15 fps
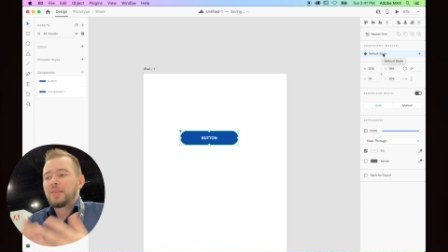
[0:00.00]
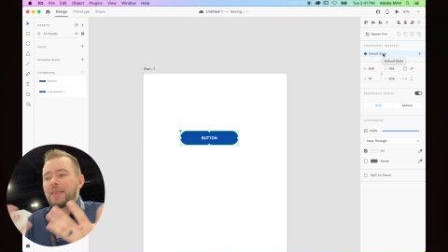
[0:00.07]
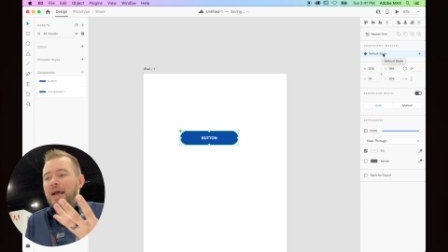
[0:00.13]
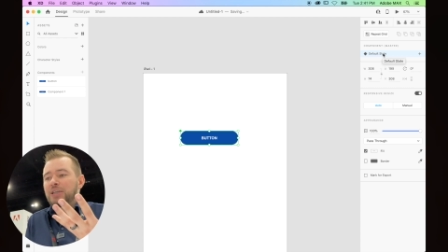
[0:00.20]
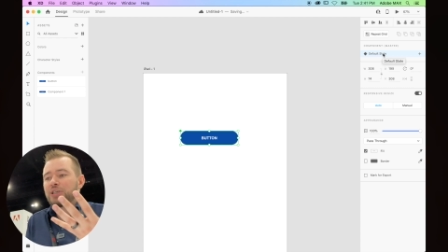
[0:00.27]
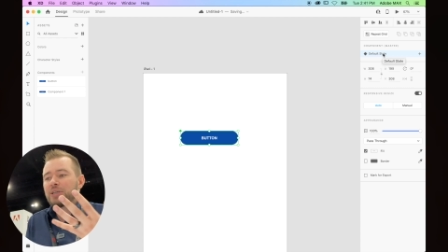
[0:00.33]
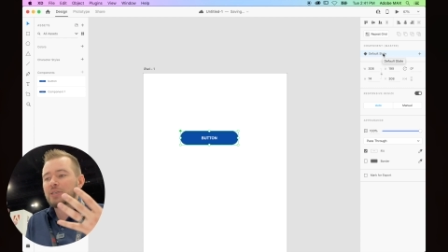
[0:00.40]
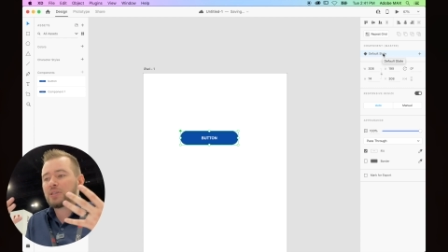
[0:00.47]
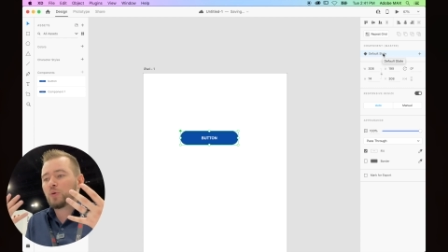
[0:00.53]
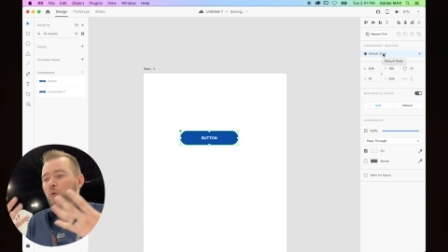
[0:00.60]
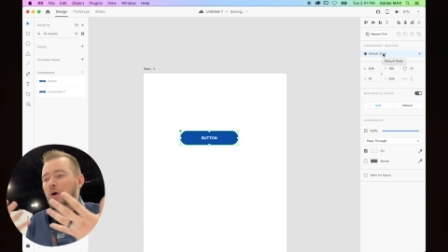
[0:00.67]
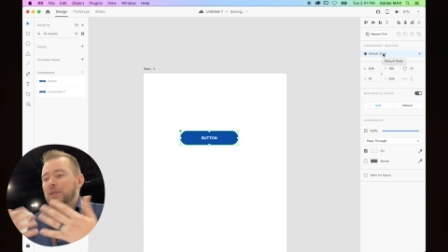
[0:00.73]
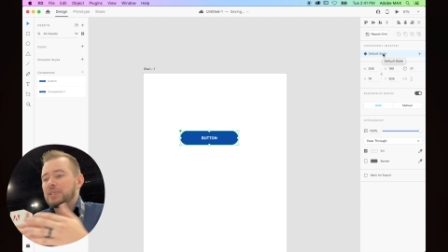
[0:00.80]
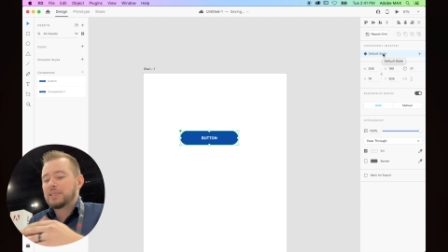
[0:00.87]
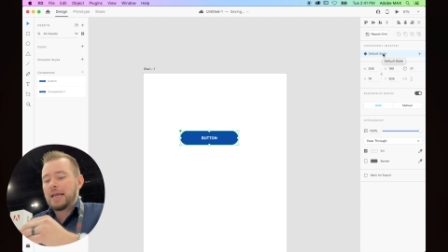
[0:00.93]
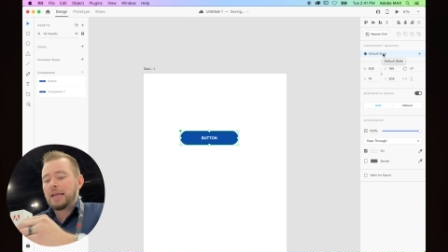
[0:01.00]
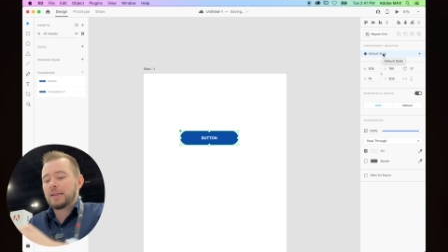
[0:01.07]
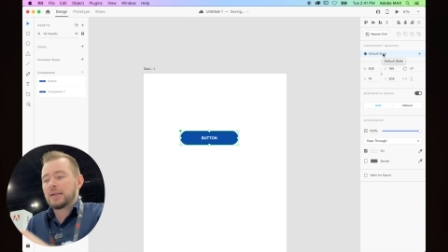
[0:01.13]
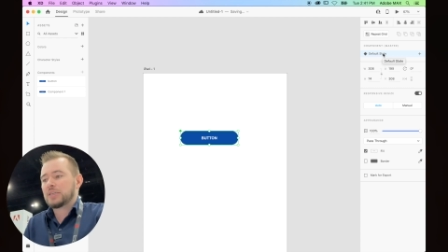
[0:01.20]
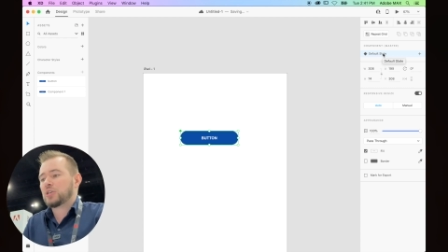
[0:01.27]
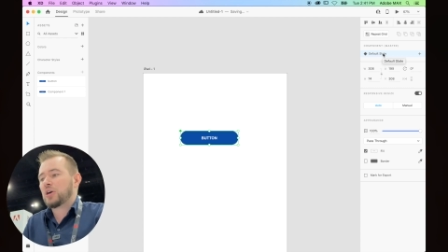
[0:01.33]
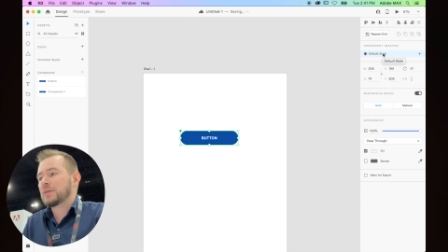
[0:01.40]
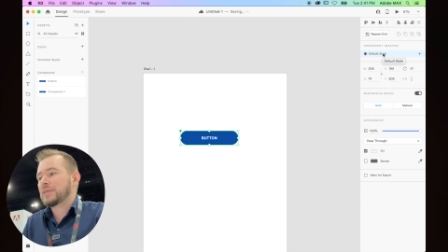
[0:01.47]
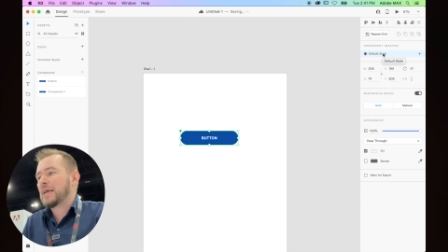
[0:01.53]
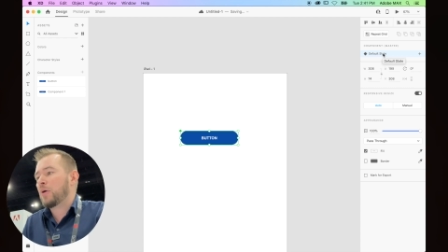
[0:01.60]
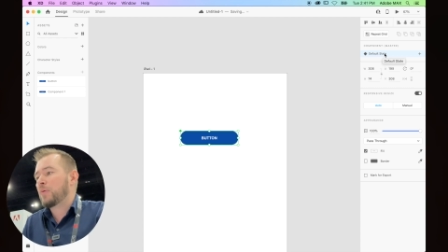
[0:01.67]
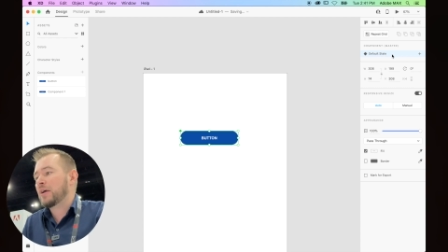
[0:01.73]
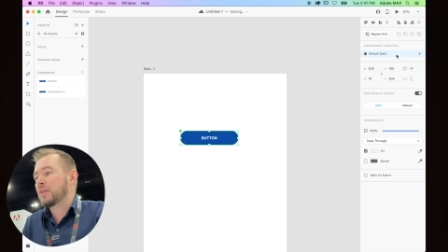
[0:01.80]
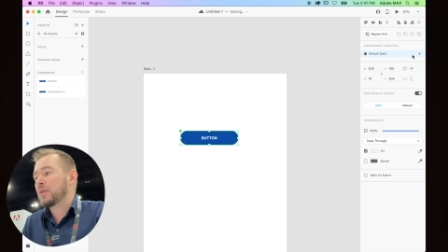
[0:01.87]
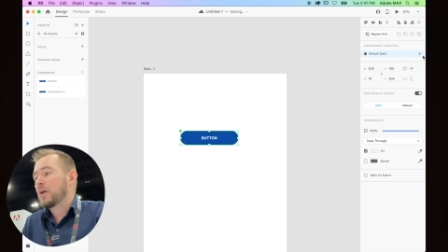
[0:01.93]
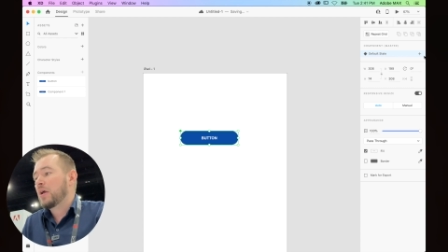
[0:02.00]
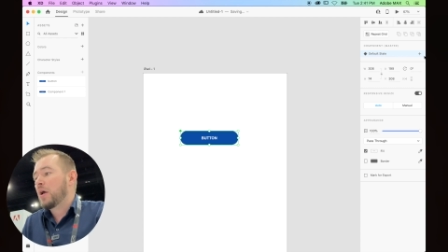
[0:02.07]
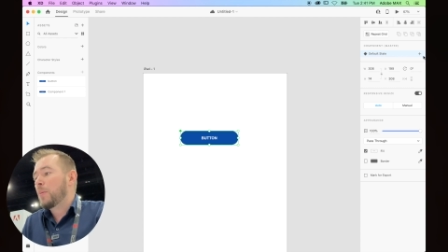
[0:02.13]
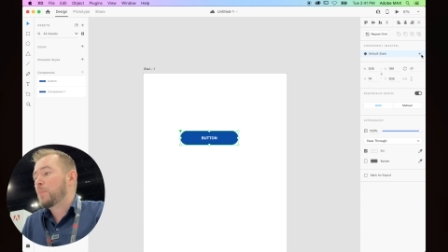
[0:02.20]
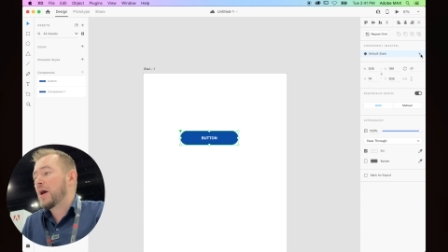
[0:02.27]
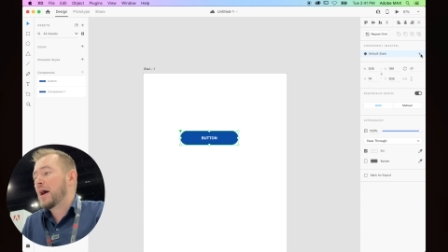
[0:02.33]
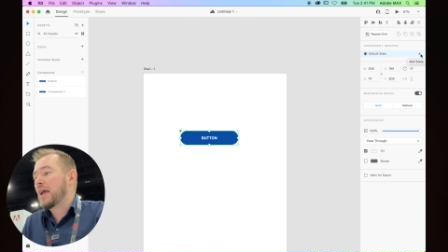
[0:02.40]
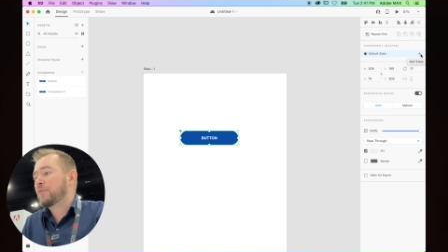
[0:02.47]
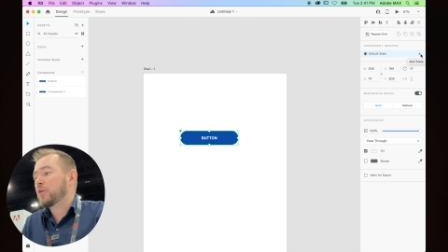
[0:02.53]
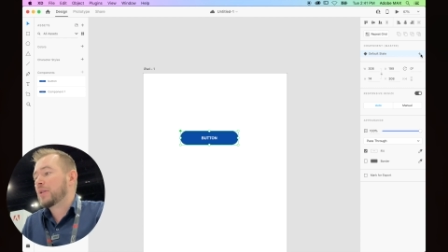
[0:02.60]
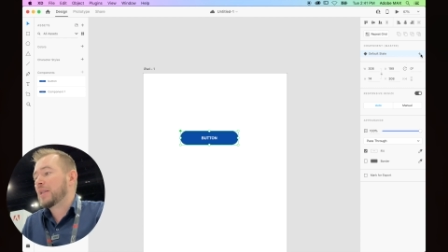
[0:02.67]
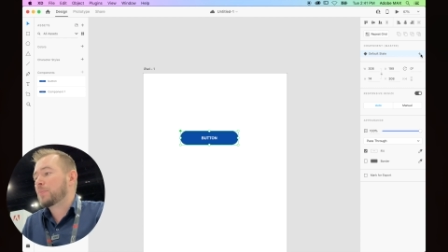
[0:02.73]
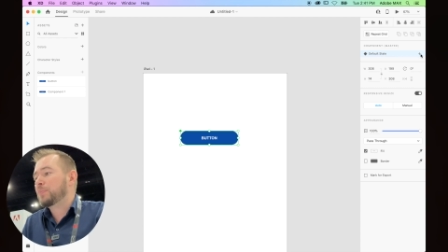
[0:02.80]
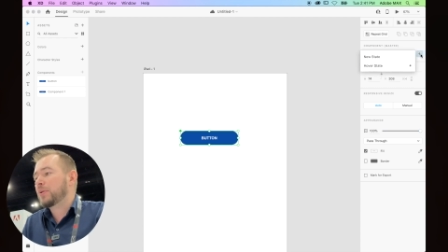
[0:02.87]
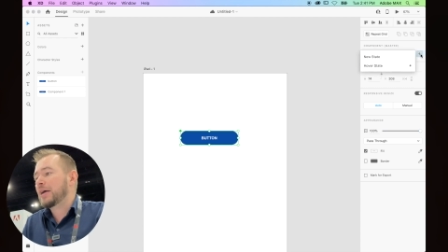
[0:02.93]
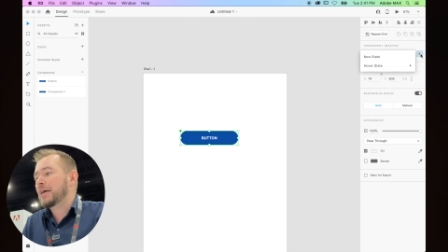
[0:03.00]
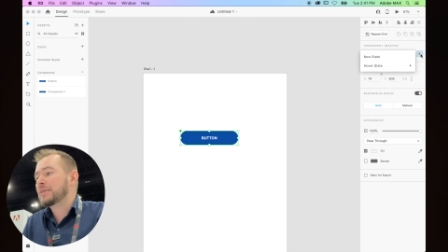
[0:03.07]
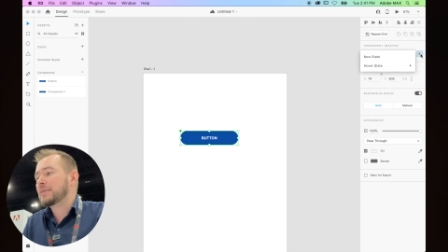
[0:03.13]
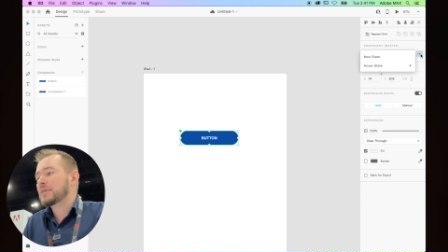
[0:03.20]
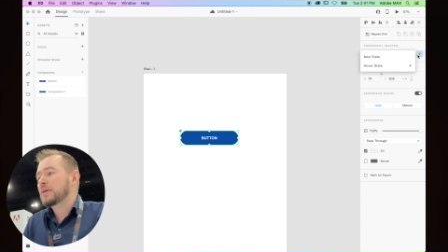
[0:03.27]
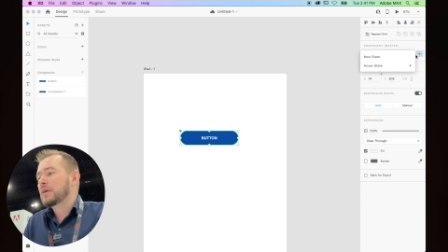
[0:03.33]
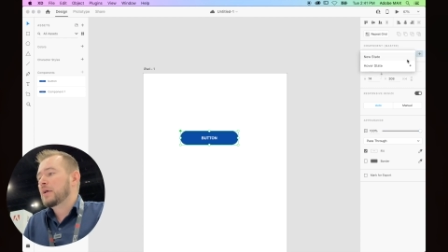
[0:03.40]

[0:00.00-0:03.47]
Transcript: That's just the one state that it starts out with. But if you click plus,